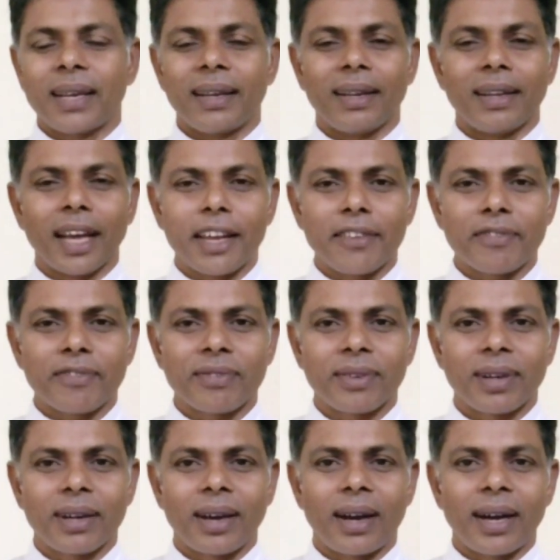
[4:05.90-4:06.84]

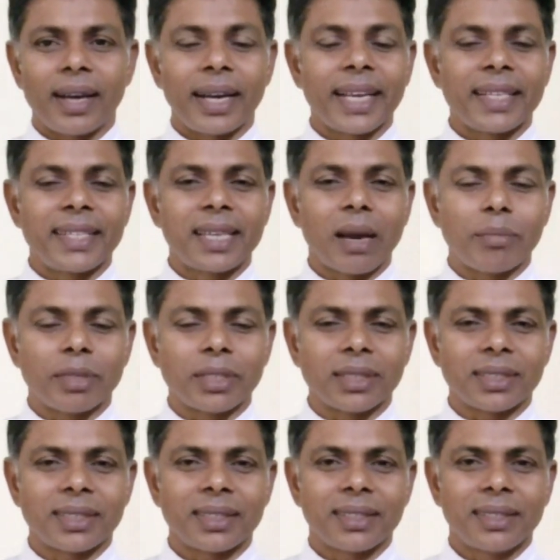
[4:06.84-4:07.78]
Life
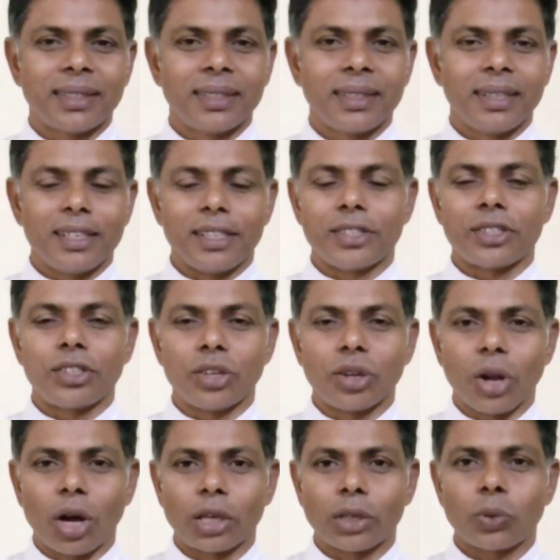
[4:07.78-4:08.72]
unexamined is
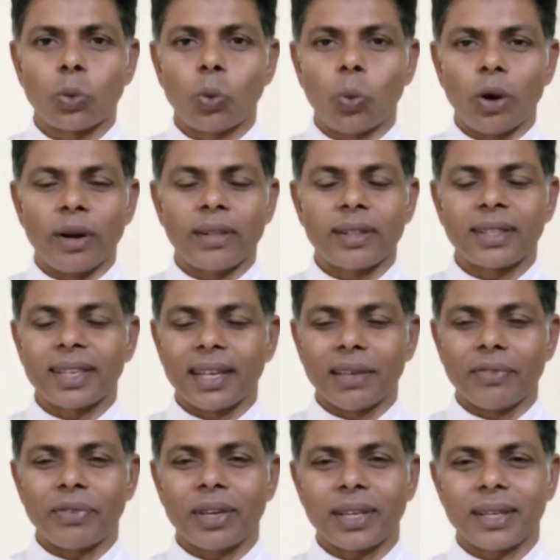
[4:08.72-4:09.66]
not worth
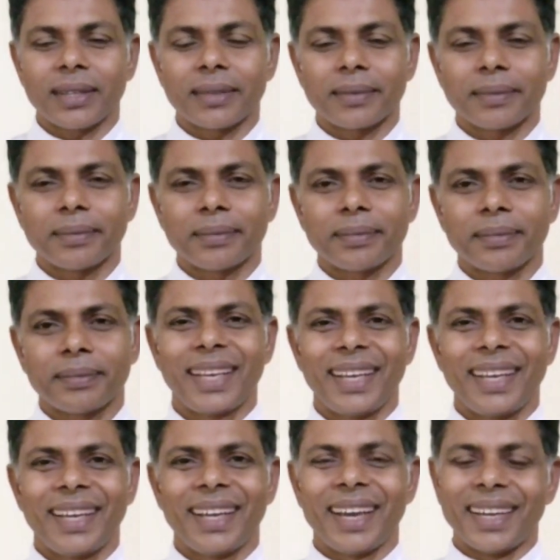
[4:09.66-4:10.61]
living.
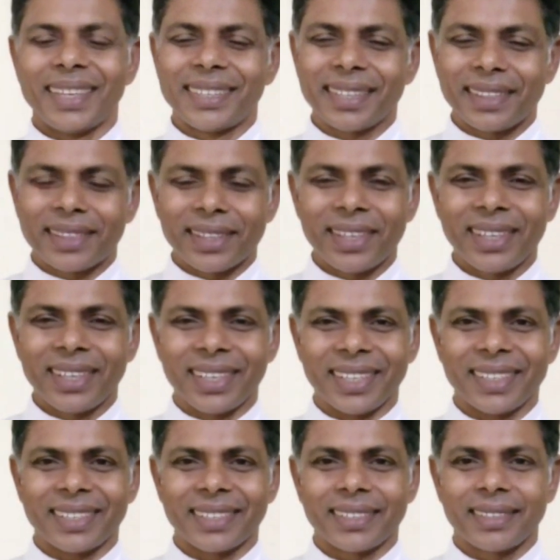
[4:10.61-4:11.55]
And
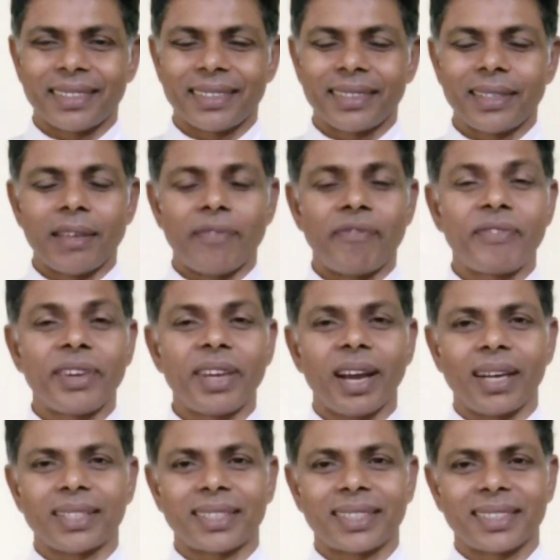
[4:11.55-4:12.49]
thirdly, the
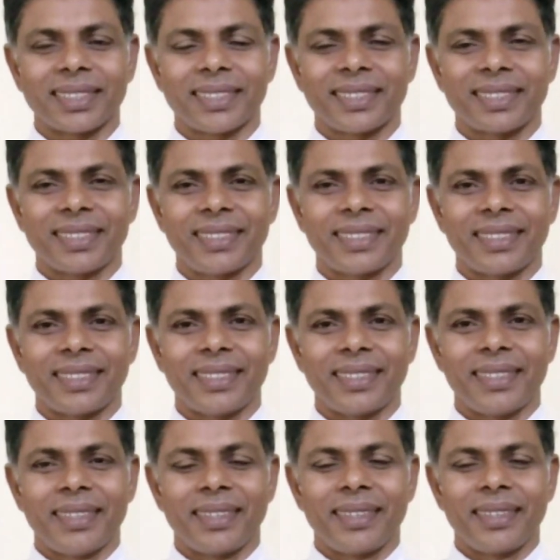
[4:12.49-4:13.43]
fiat.
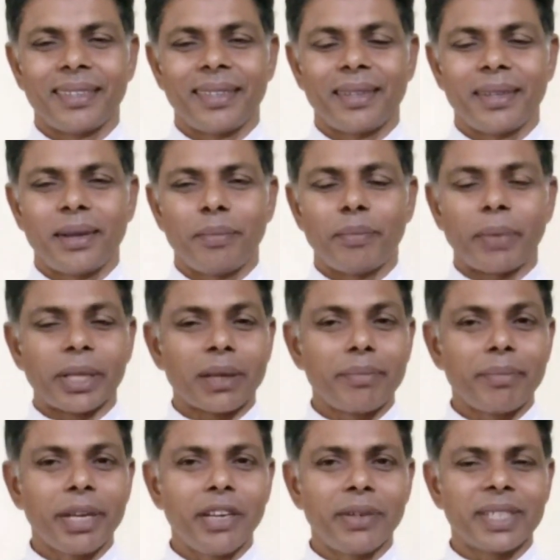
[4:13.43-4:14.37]

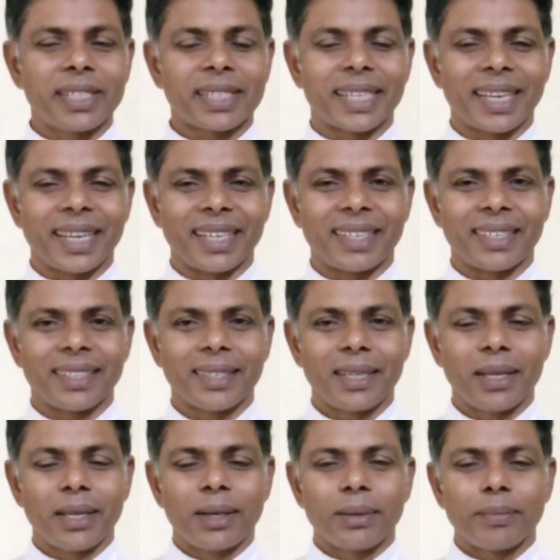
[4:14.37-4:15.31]
Mother Mary
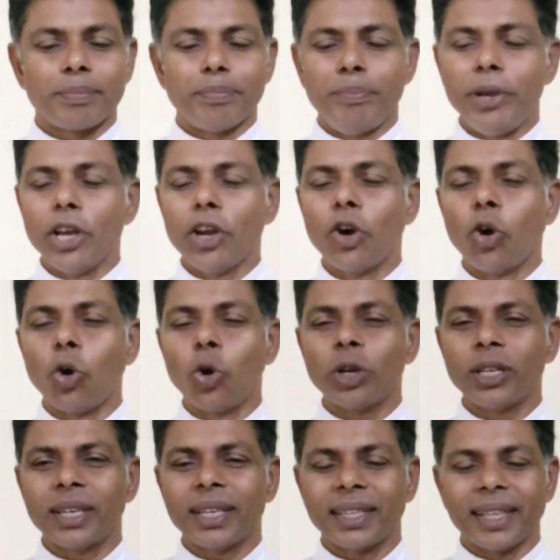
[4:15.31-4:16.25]
said,
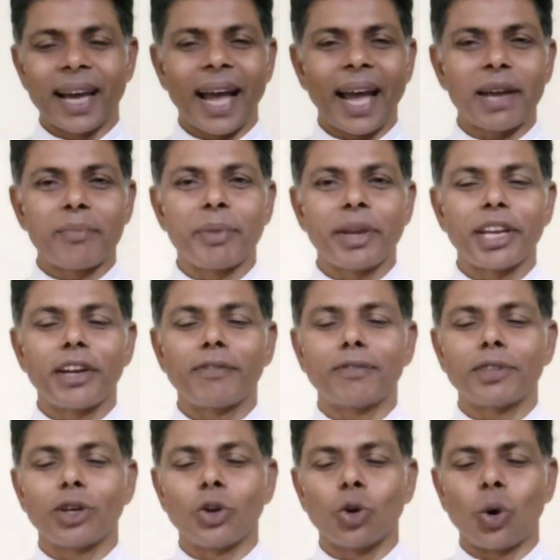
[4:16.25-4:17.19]
Behold the handmaid
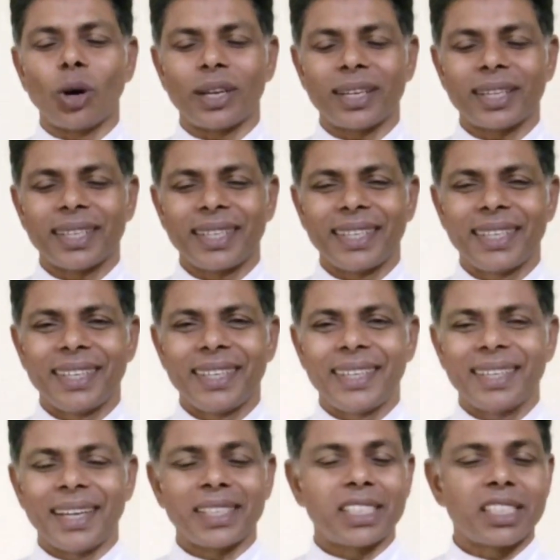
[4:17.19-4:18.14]
of the Lord,
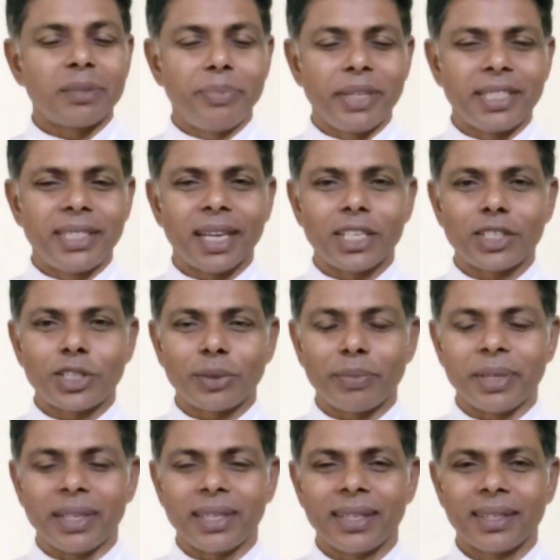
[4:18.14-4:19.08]
let it be done
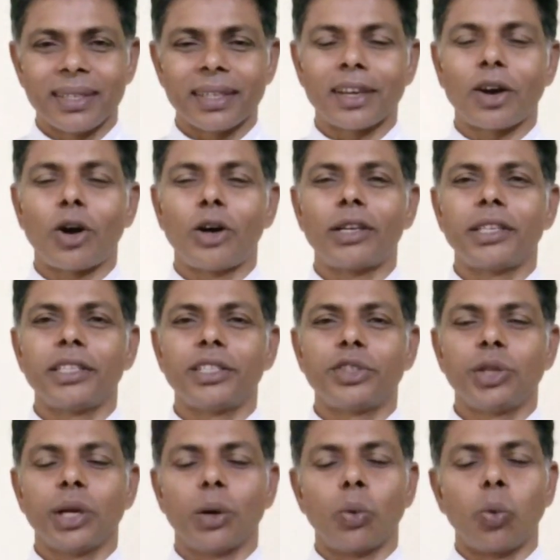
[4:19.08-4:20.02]
to me
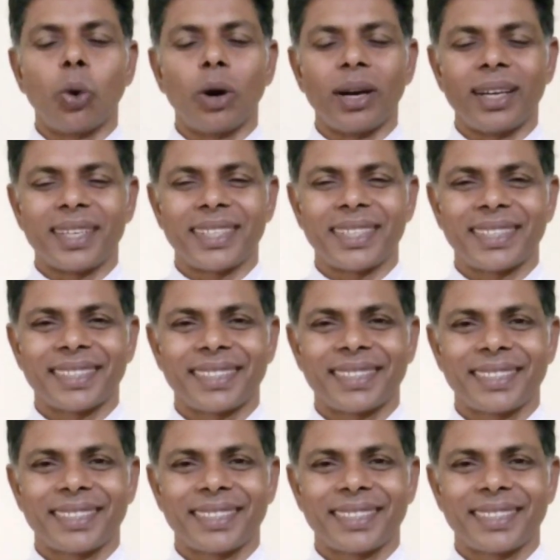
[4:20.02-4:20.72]
according to your word.